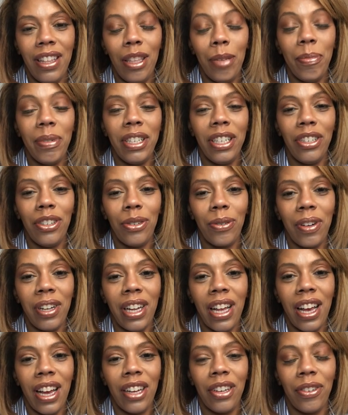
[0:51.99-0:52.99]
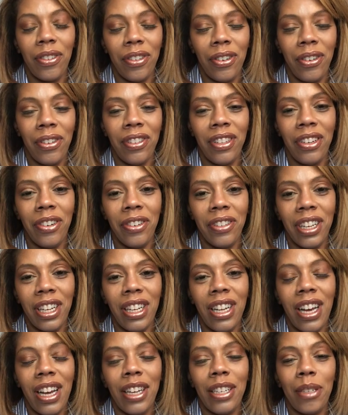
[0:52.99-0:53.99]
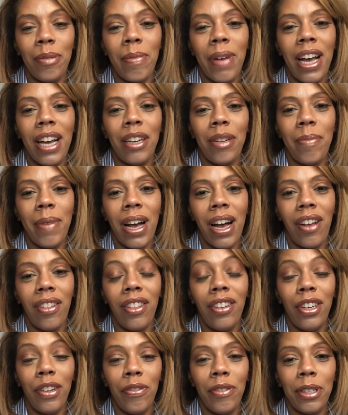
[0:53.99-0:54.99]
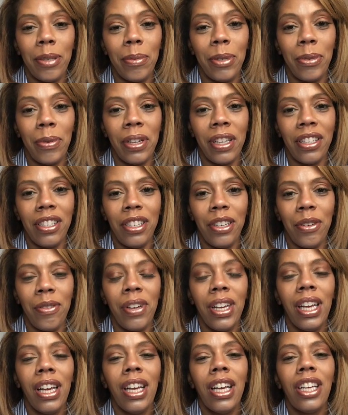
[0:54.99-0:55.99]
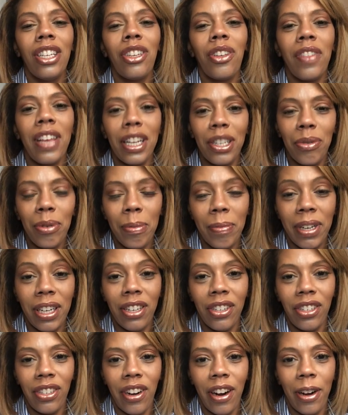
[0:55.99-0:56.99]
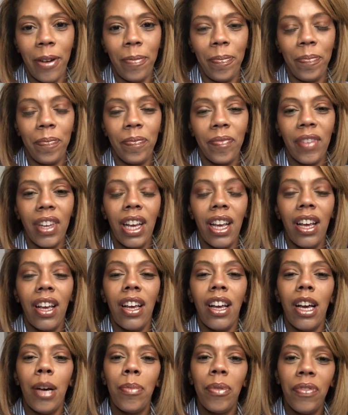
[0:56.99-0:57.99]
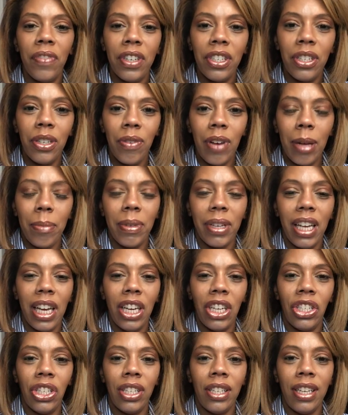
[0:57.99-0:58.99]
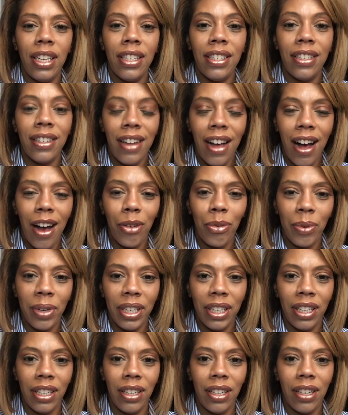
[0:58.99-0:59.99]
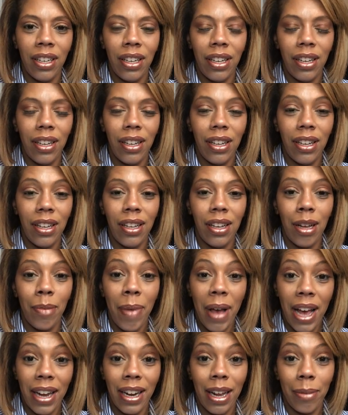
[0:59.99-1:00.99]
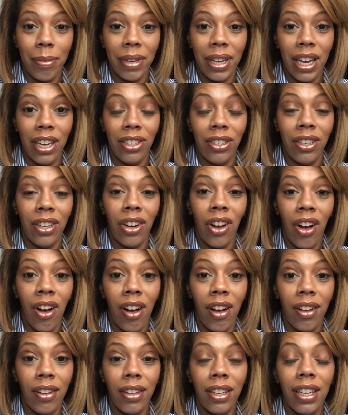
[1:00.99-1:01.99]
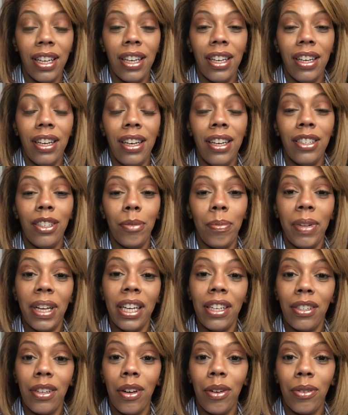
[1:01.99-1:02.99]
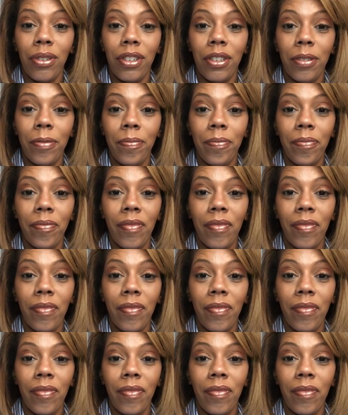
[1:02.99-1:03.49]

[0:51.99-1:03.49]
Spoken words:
the potential client or the client's mind about the difference between the two. So that's where I'm going to start. A provisional application is not really a patent application at all. It's a placeholder.